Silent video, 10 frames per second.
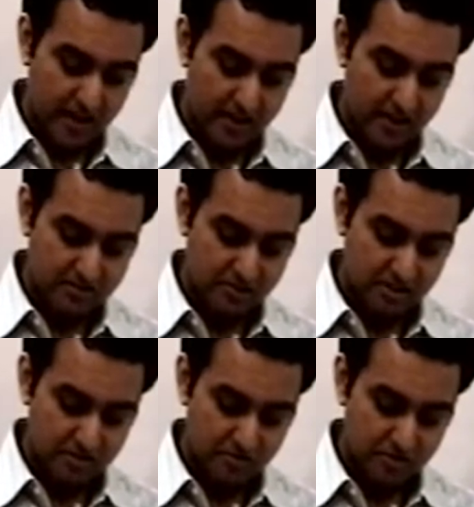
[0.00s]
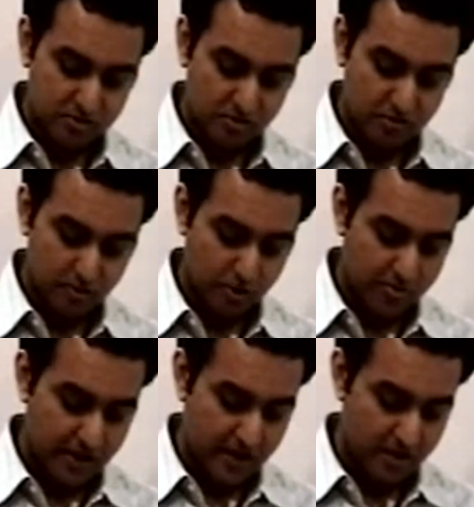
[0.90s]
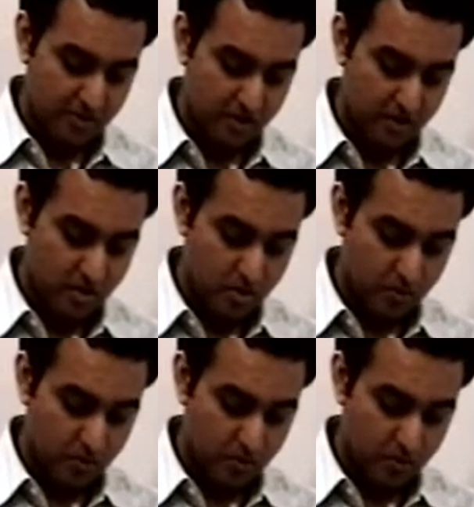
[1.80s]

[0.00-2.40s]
an essential feature of the human activity,